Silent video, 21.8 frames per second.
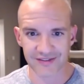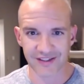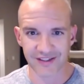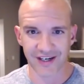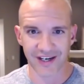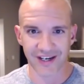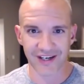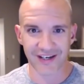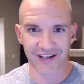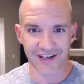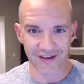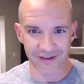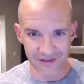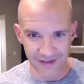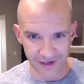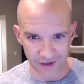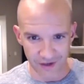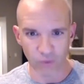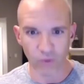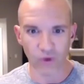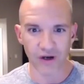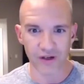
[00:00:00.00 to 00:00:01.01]
I care that
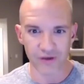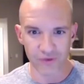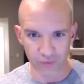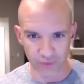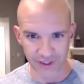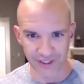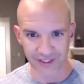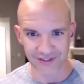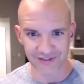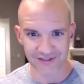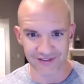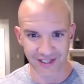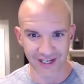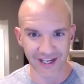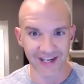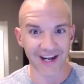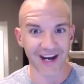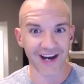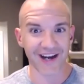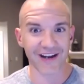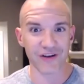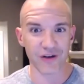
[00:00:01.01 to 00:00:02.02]
one wins and
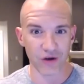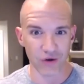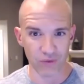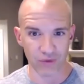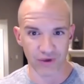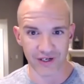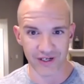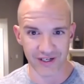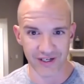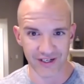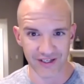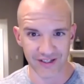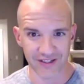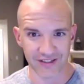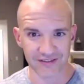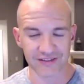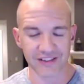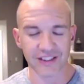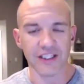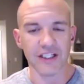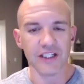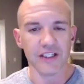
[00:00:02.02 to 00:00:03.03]
I know what it is.
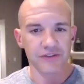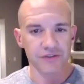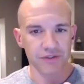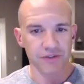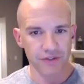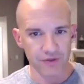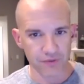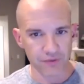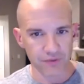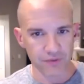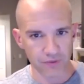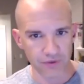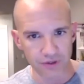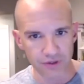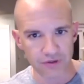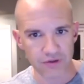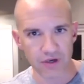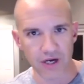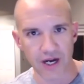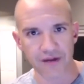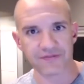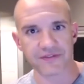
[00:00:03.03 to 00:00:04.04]
So the real
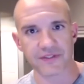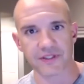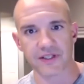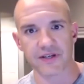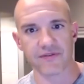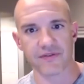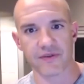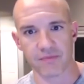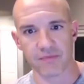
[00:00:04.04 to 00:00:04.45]
crafting of the